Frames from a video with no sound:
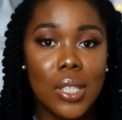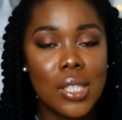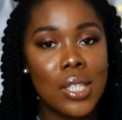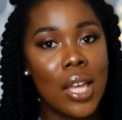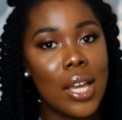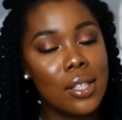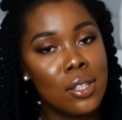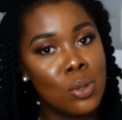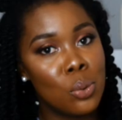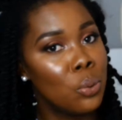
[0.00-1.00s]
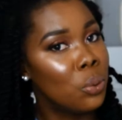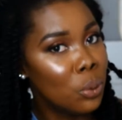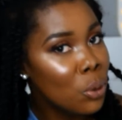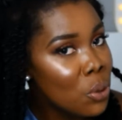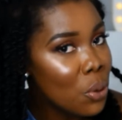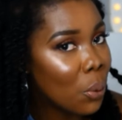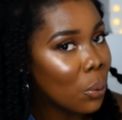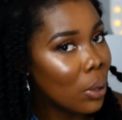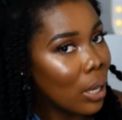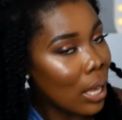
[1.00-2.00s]
decides to, you
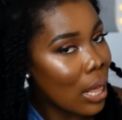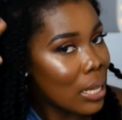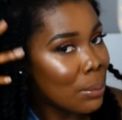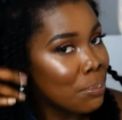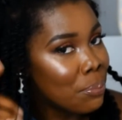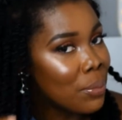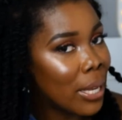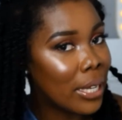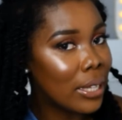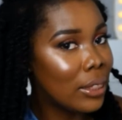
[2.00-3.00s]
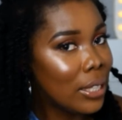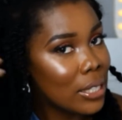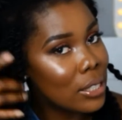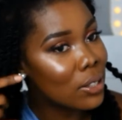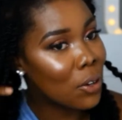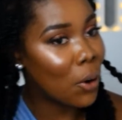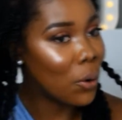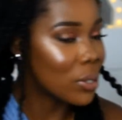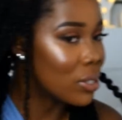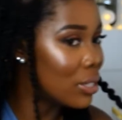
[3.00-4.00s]
know, make these
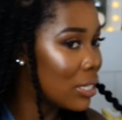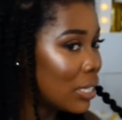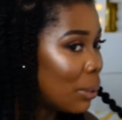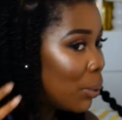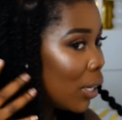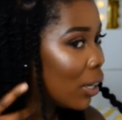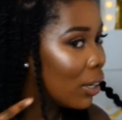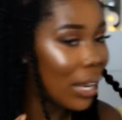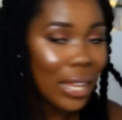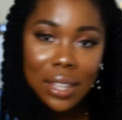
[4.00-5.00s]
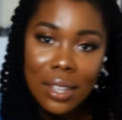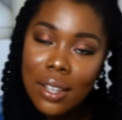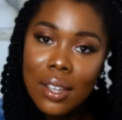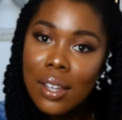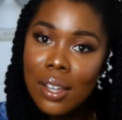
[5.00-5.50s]
curls disappear. Like,